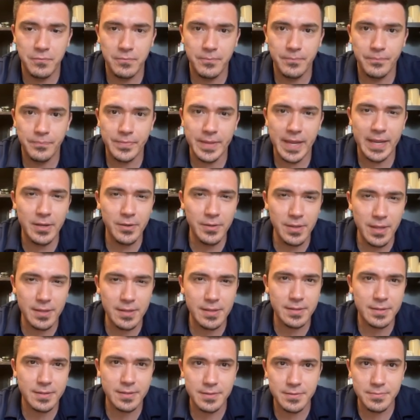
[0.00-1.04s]
I know that
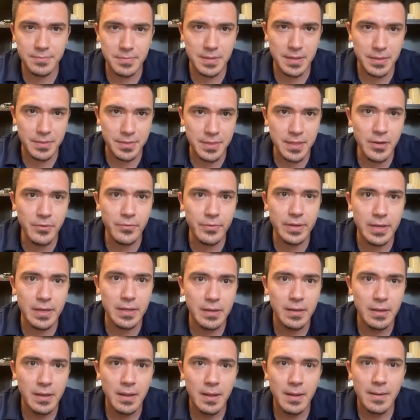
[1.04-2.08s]
this, in
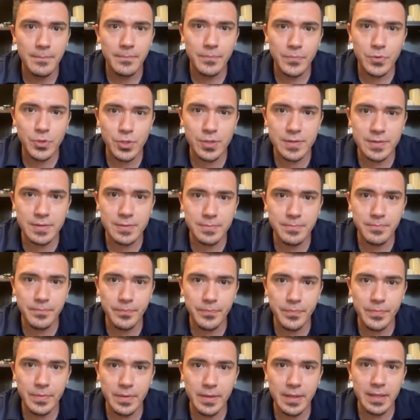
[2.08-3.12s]
theory, just
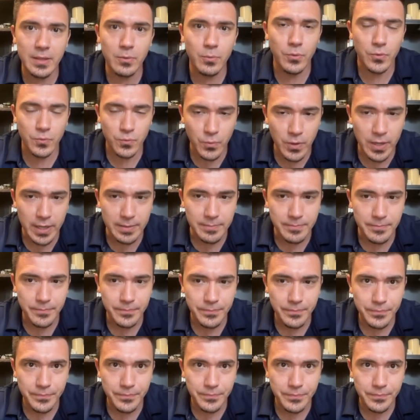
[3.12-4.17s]
equals 1,
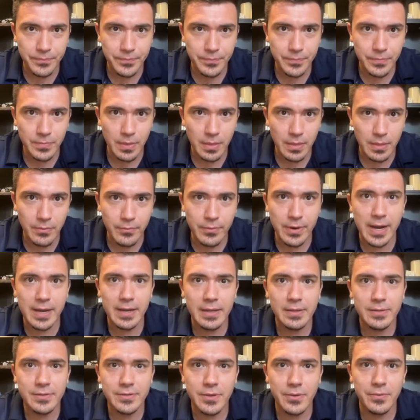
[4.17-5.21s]
right?
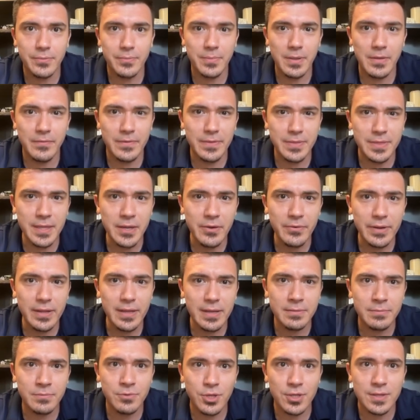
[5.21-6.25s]
So if in theory
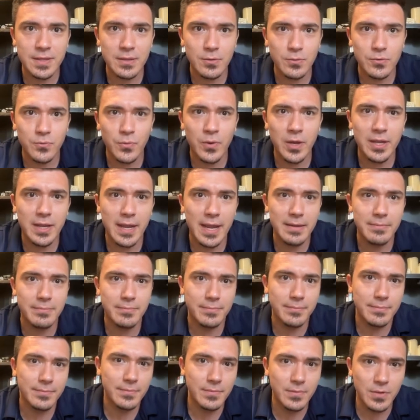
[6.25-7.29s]
it just equals 1, I
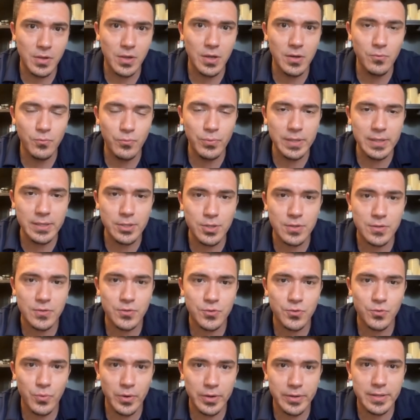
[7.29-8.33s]
could really just
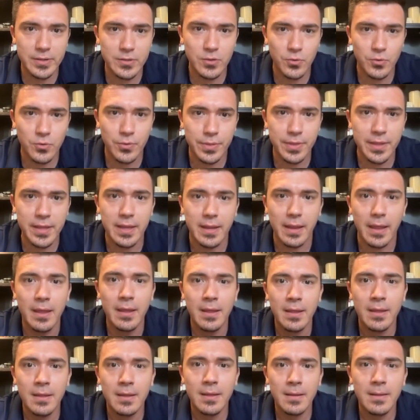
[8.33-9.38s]
square this whole thing,
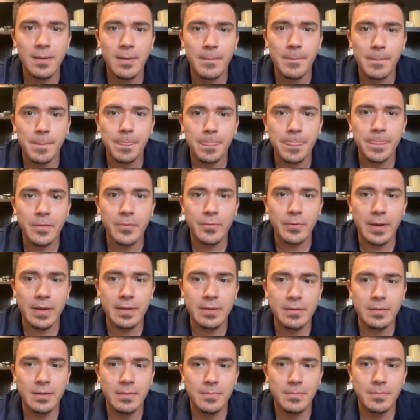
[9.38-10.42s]
right?
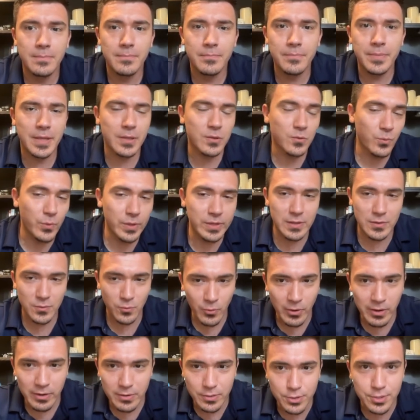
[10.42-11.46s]
Because 1
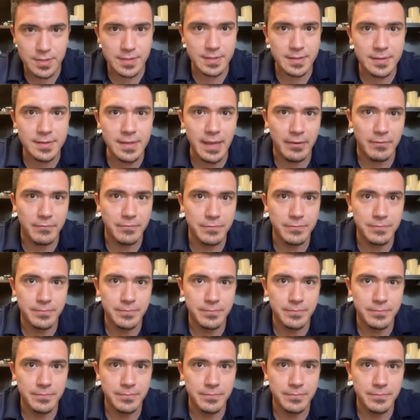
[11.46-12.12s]
squared is just itself.